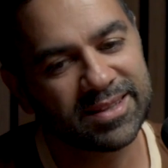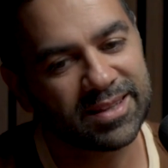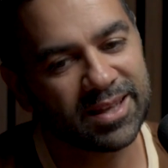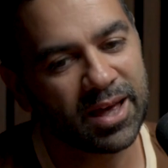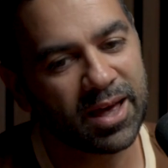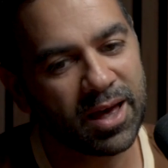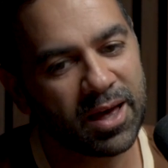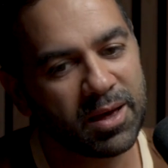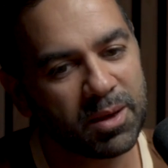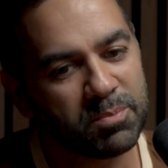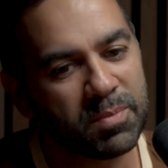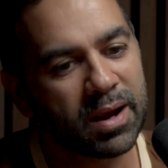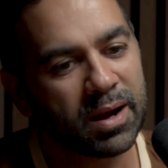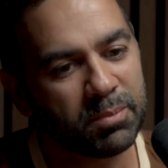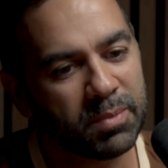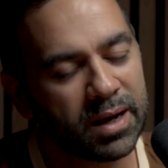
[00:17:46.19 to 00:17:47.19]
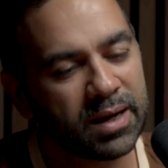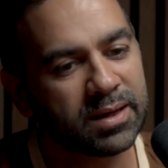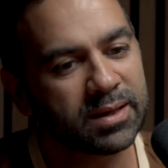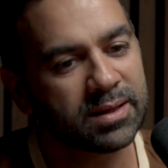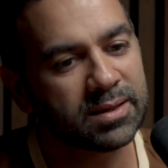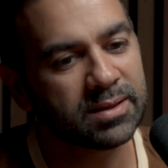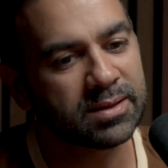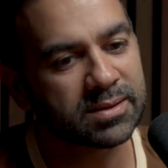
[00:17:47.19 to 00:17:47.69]

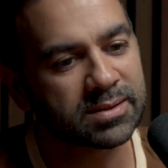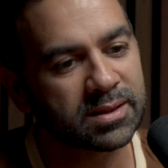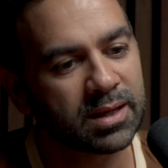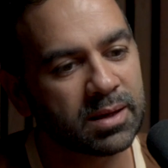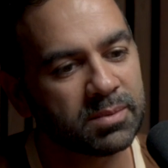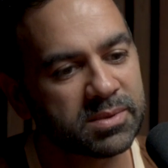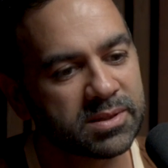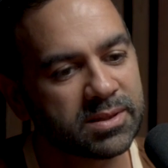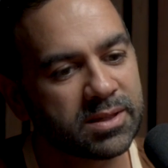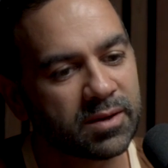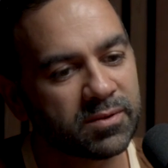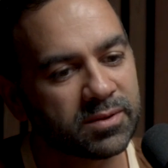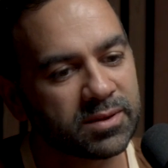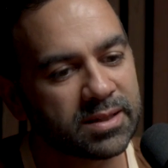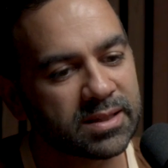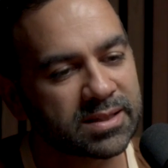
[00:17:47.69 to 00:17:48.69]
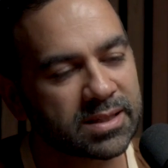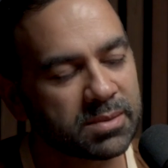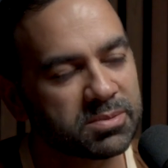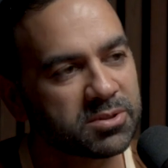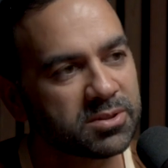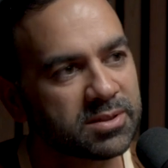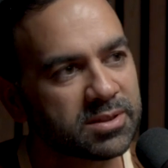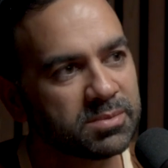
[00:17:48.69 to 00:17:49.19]
American Islam is definitely
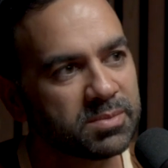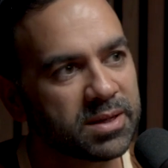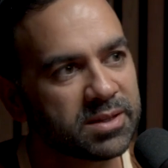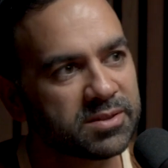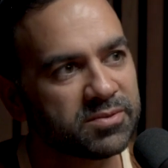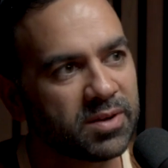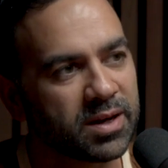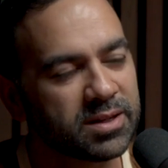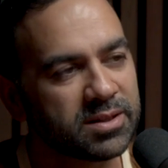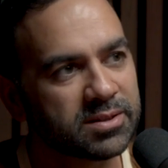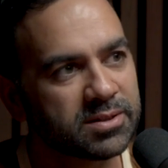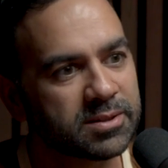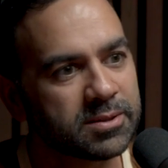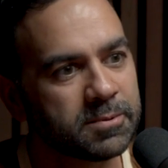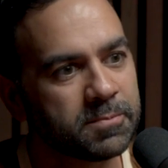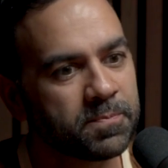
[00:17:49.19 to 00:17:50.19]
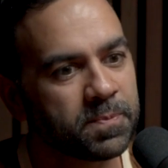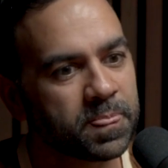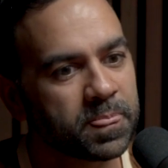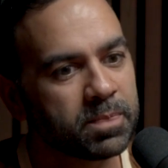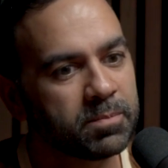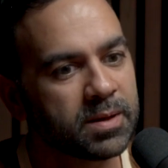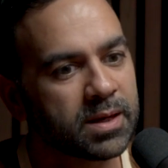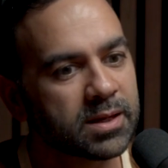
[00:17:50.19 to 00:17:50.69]
exceptionalism at its finest
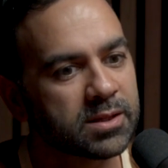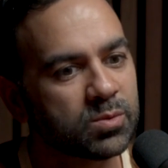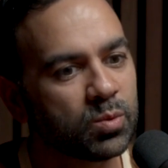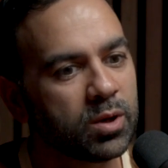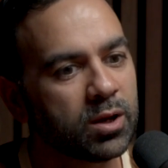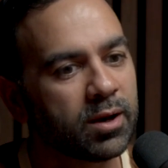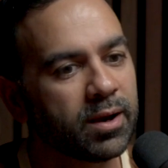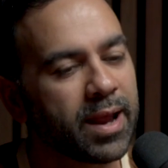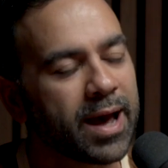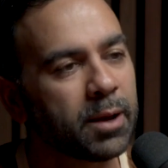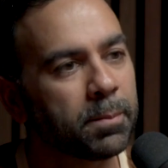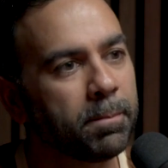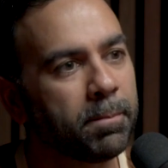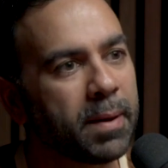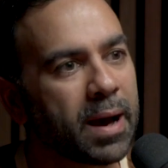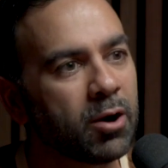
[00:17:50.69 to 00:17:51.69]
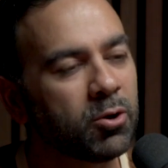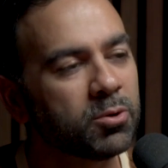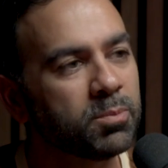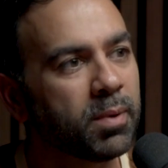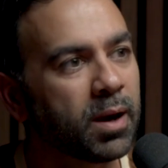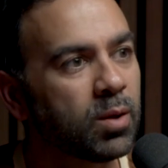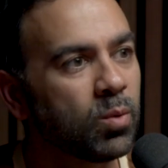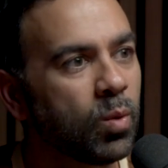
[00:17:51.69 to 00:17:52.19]
because we are not
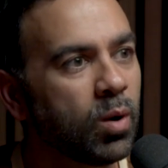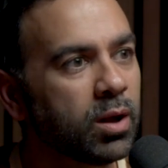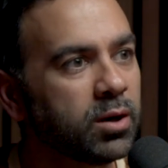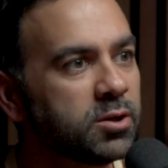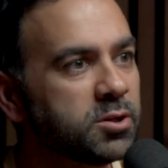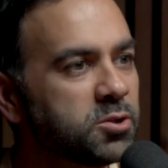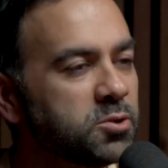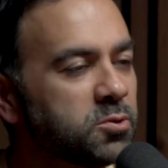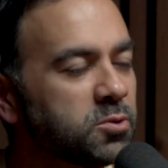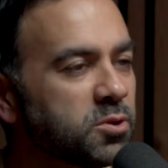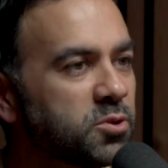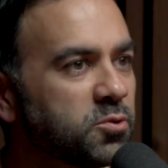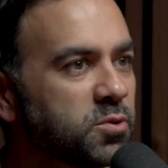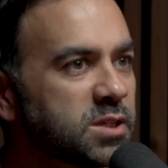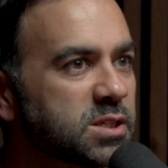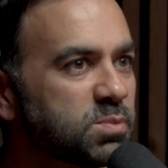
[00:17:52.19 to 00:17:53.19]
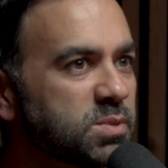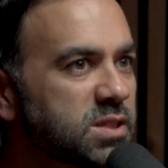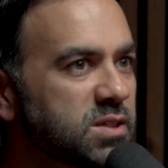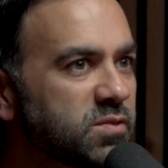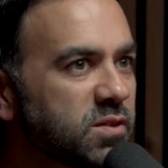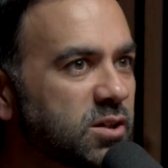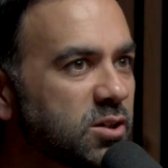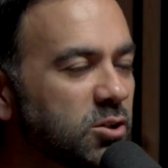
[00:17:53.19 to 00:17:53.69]
bound by one or two or three
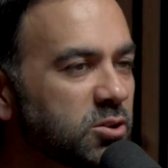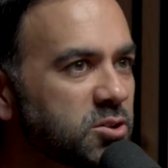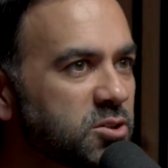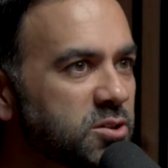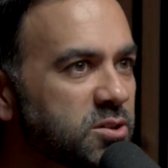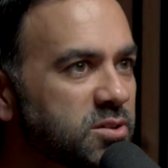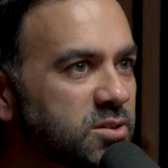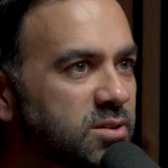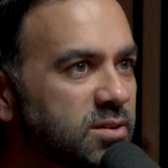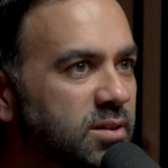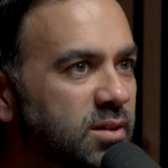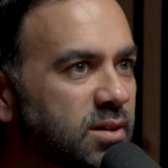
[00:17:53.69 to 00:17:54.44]
specific cultures.